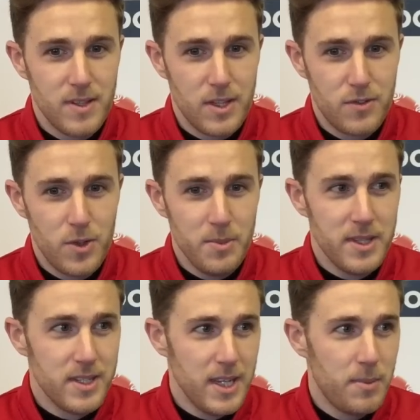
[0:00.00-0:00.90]
it threw me
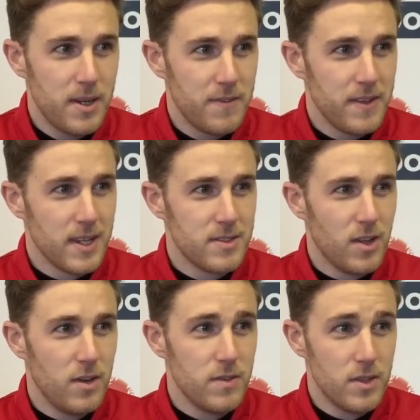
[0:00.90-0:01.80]
in the deep end, I think, against
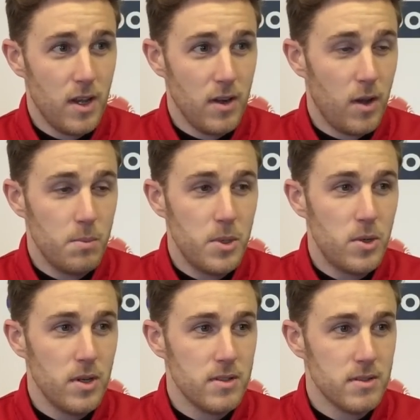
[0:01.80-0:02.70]
Dover. There's a lot of long
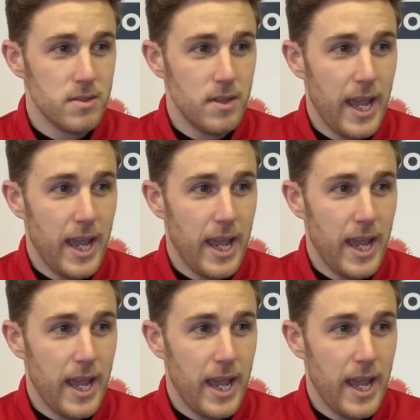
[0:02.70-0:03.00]
ball and